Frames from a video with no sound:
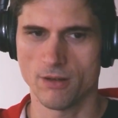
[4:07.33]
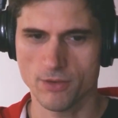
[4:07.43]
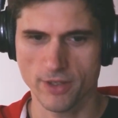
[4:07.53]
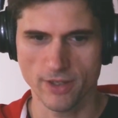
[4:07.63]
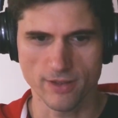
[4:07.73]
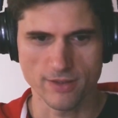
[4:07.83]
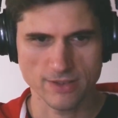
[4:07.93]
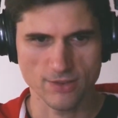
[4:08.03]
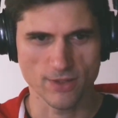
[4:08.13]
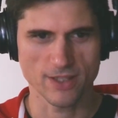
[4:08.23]
Okay,
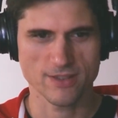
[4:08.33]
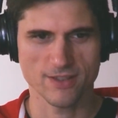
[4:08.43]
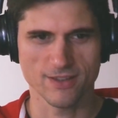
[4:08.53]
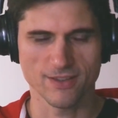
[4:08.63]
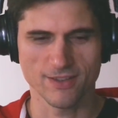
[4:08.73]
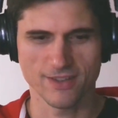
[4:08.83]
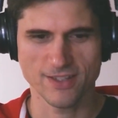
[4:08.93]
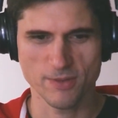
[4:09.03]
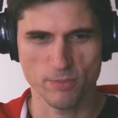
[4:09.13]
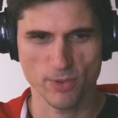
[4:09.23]
so that's
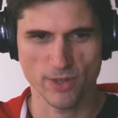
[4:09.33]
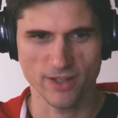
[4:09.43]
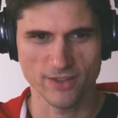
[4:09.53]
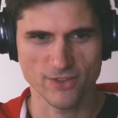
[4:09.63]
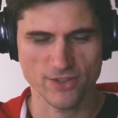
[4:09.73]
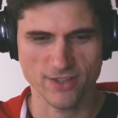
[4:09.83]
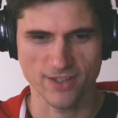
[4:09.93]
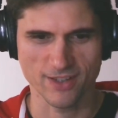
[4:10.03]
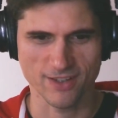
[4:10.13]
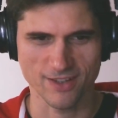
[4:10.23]
a pretty
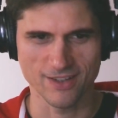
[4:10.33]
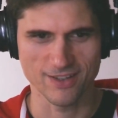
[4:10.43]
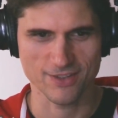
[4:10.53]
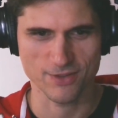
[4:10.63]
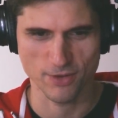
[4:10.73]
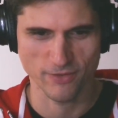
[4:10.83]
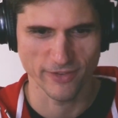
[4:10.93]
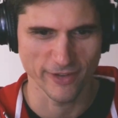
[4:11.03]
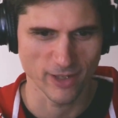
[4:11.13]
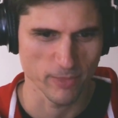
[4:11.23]
interesting sort of
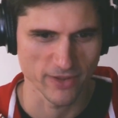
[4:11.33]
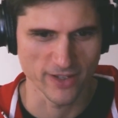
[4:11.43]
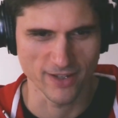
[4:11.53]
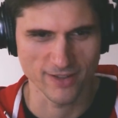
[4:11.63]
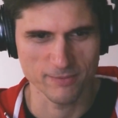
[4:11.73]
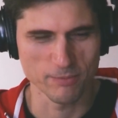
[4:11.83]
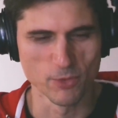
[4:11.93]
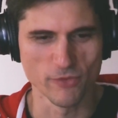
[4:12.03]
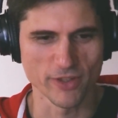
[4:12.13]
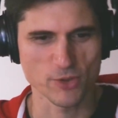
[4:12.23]
development there,
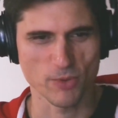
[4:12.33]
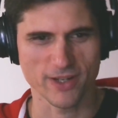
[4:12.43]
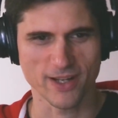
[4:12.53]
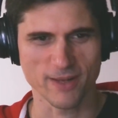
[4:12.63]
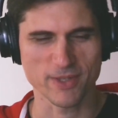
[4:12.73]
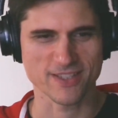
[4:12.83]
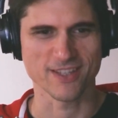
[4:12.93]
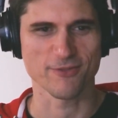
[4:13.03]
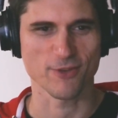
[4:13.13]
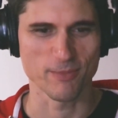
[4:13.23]
moving toward
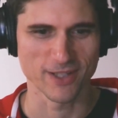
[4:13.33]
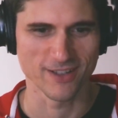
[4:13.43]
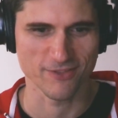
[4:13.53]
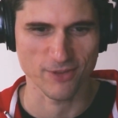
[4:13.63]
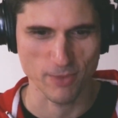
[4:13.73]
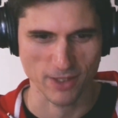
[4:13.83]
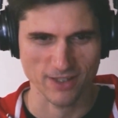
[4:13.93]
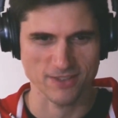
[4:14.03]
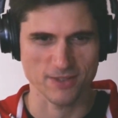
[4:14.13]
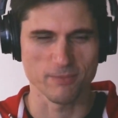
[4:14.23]
IBC from a
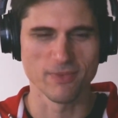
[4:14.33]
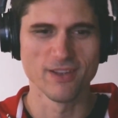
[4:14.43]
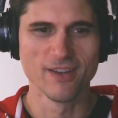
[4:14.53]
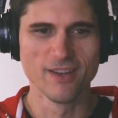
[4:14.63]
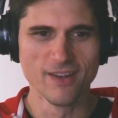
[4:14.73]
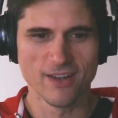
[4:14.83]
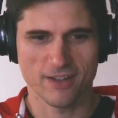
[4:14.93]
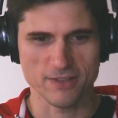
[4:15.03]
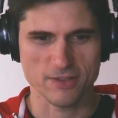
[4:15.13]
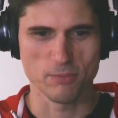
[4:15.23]
custom
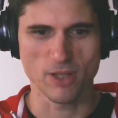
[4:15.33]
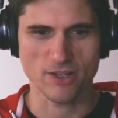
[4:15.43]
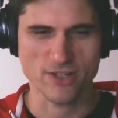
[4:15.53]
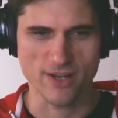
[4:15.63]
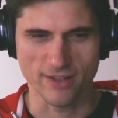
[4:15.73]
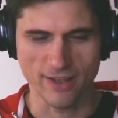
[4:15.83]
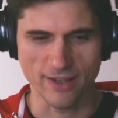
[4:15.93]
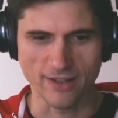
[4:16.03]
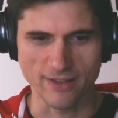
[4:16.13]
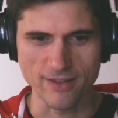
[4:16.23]
blockchain.
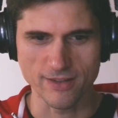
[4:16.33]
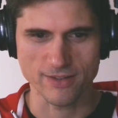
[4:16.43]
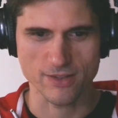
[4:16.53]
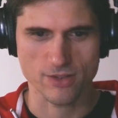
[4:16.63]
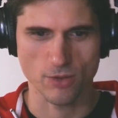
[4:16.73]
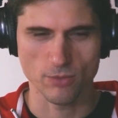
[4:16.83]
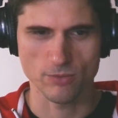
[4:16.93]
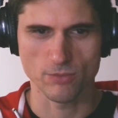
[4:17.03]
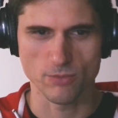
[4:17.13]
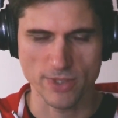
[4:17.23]
And so
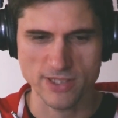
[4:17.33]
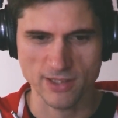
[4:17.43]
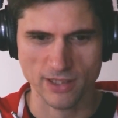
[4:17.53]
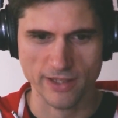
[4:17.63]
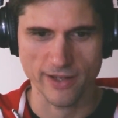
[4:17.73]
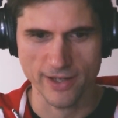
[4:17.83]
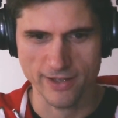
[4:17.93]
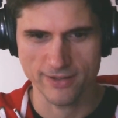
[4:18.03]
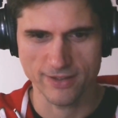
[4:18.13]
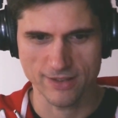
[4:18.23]
recently,
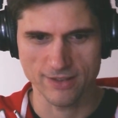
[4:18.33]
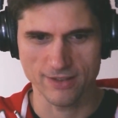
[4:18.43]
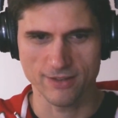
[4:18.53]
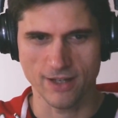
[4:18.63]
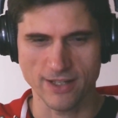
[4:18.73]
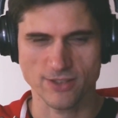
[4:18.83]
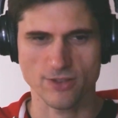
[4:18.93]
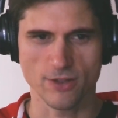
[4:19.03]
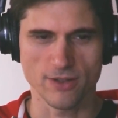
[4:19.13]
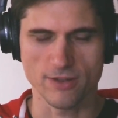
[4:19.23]
I
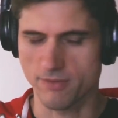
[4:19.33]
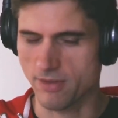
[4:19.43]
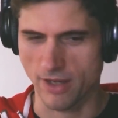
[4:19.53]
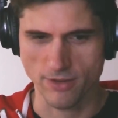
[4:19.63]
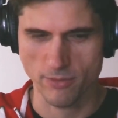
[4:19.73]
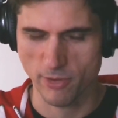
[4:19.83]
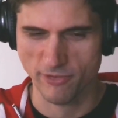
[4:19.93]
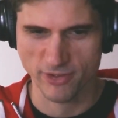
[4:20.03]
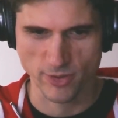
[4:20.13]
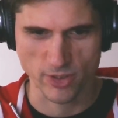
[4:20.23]
saw, I don't remember if
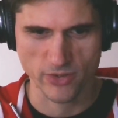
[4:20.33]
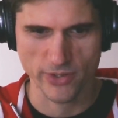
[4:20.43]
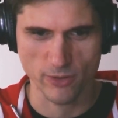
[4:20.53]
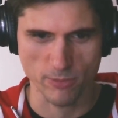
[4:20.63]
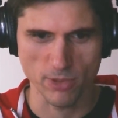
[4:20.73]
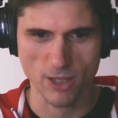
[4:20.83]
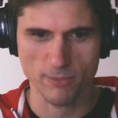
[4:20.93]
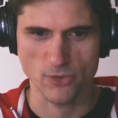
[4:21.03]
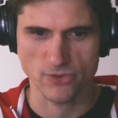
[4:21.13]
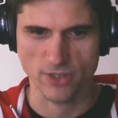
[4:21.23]
it was a tweet or a blog
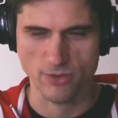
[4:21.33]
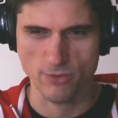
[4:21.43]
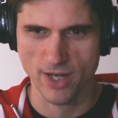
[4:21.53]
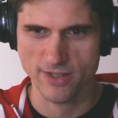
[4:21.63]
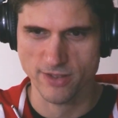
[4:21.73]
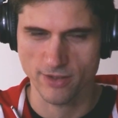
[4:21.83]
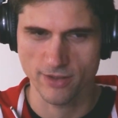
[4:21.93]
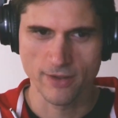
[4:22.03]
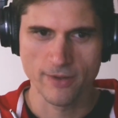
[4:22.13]
post that you guys are